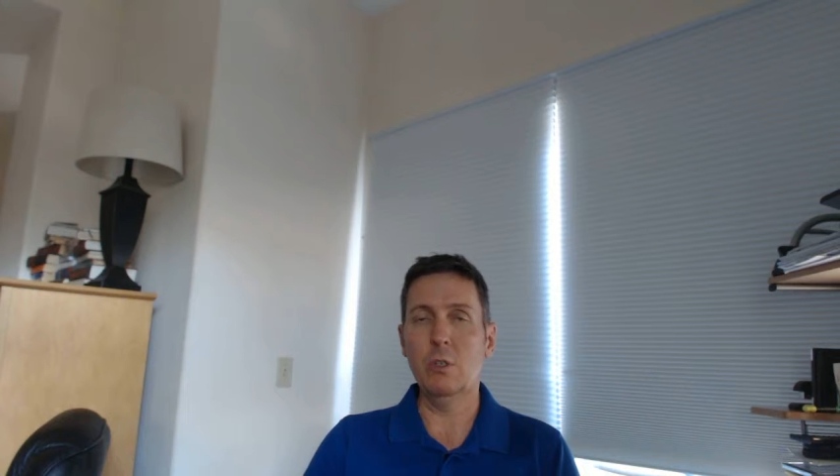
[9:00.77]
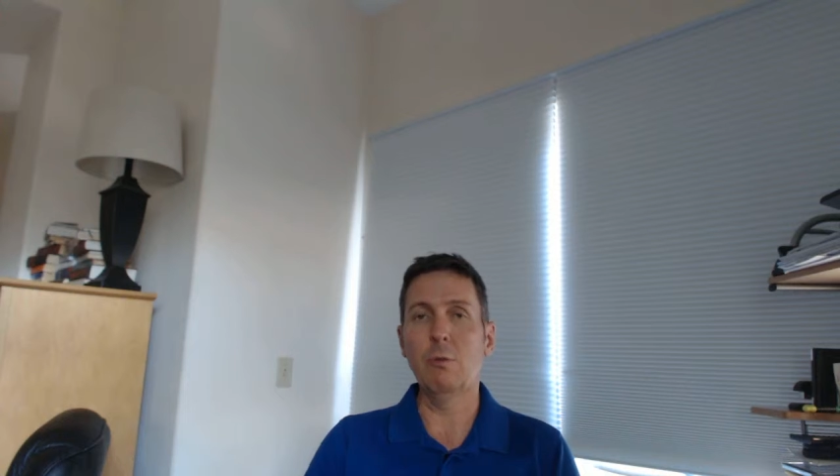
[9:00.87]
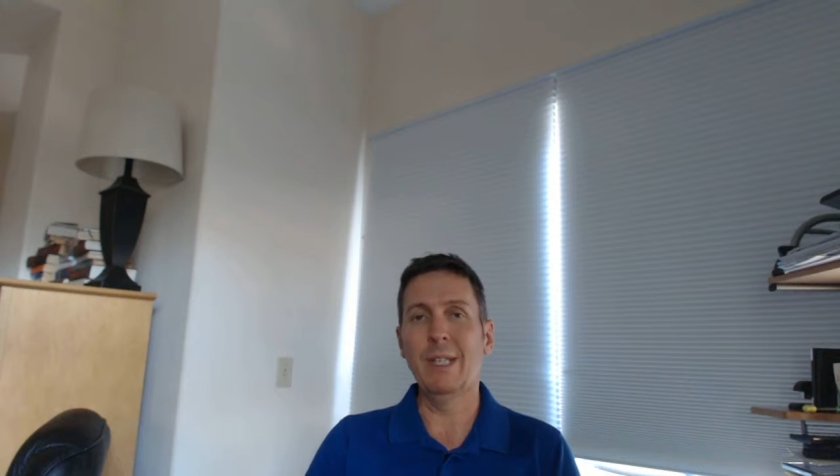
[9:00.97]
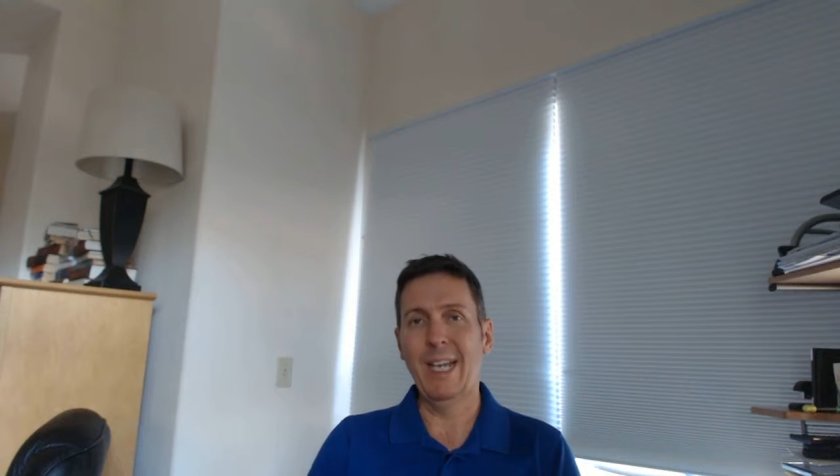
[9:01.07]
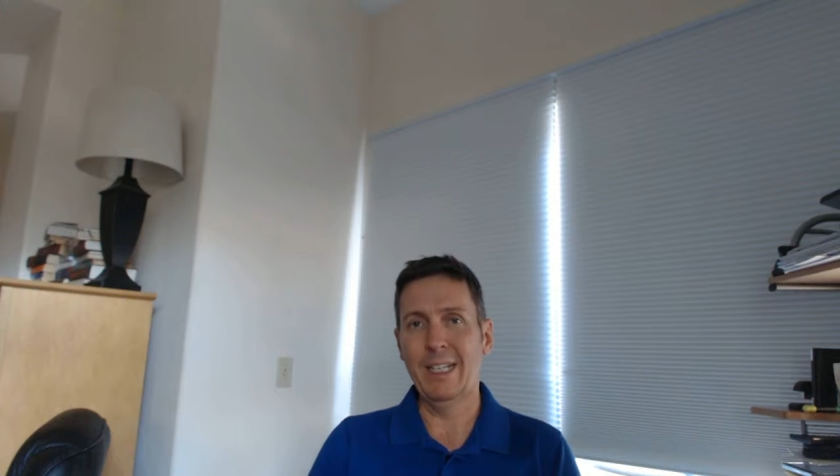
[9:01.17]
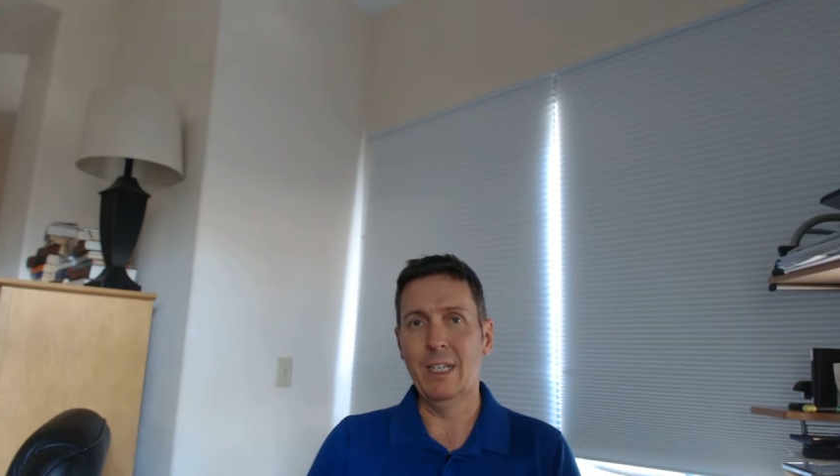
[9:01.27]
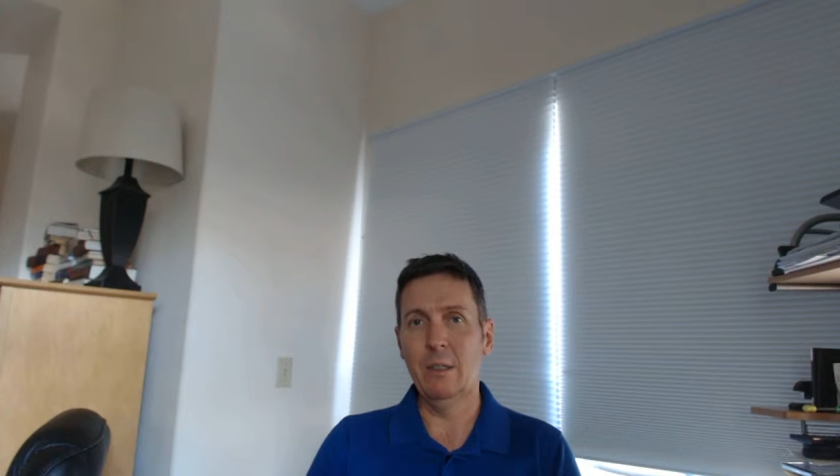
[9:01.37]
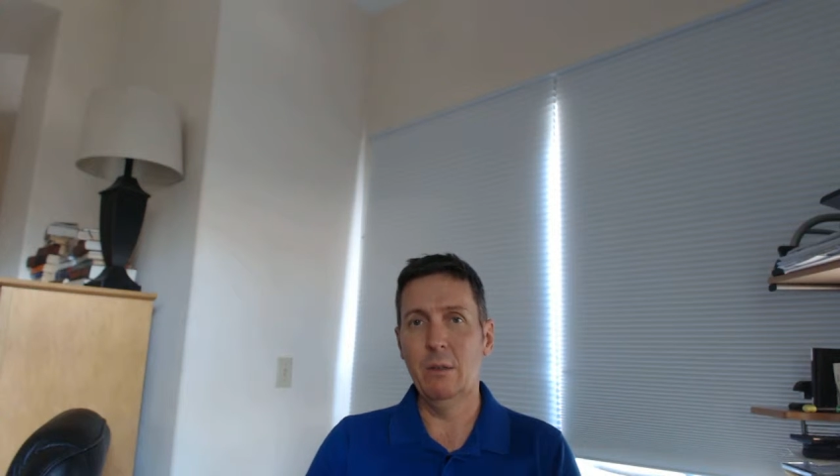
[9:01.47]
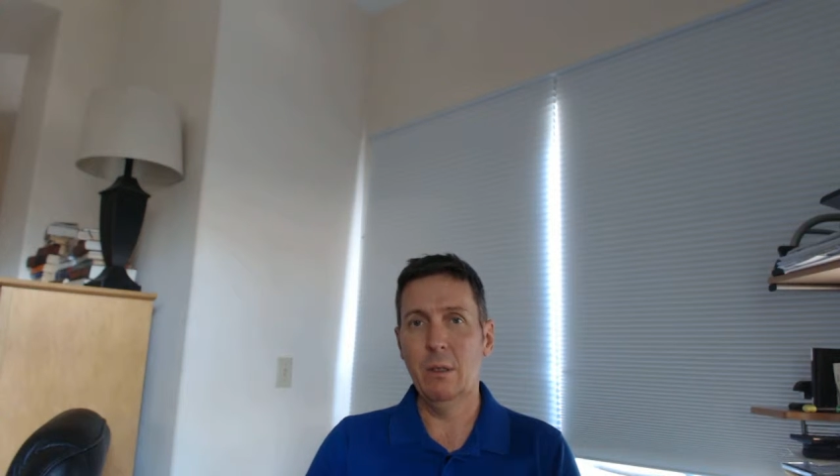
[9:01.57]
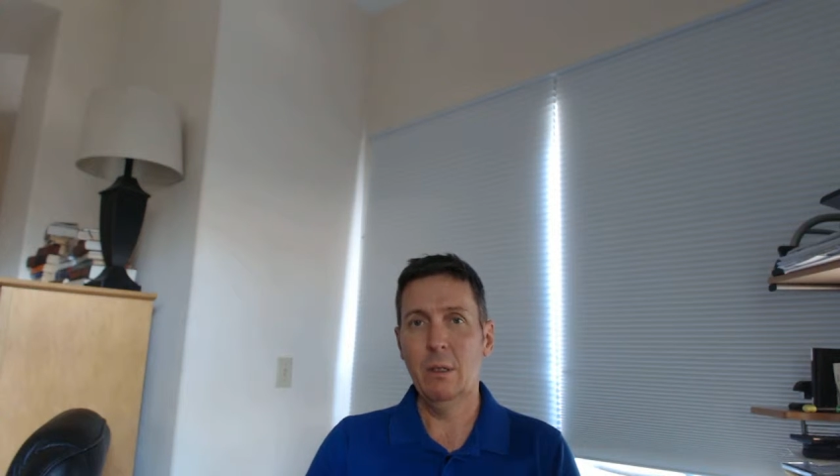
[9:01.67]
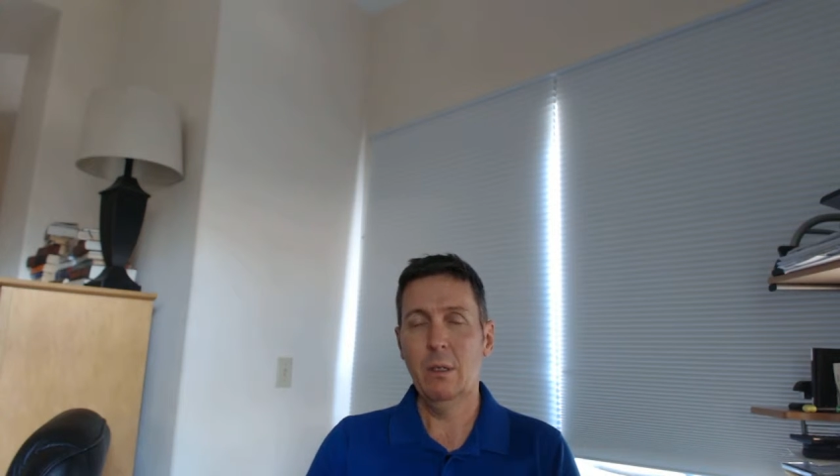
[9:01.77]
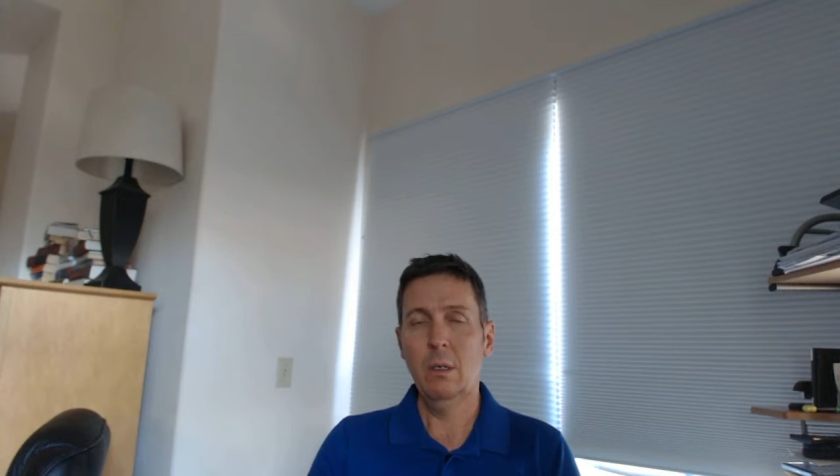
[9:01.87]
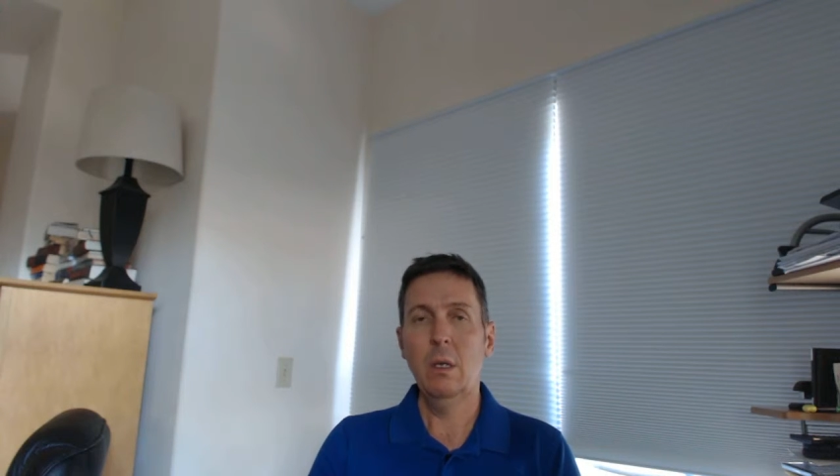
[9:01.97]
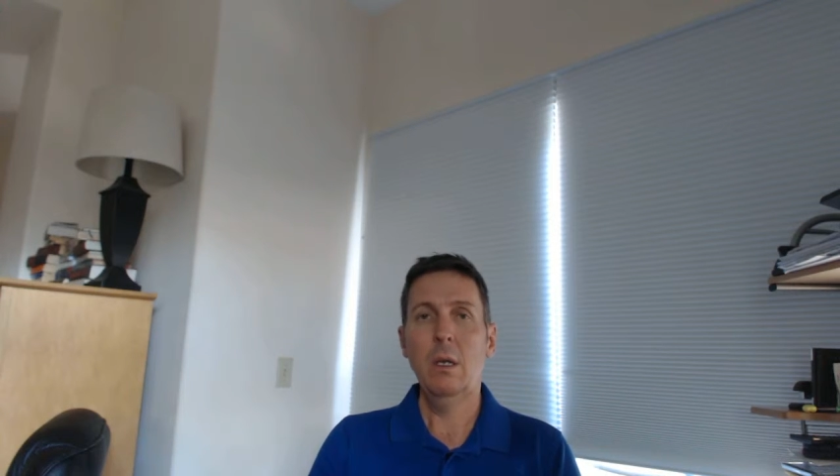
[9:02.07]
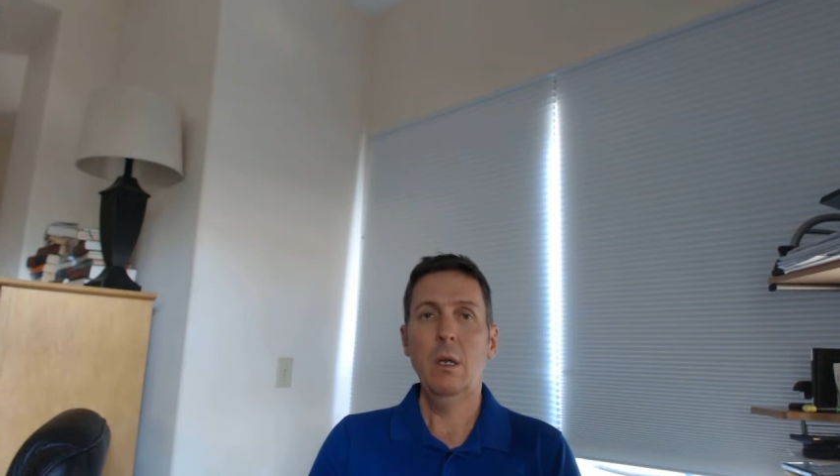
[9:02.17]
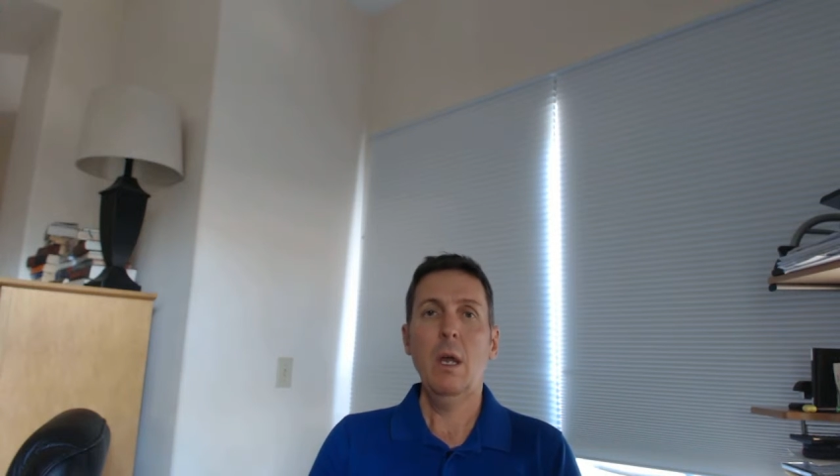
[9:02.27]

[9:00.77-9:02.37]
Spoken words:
when they're putting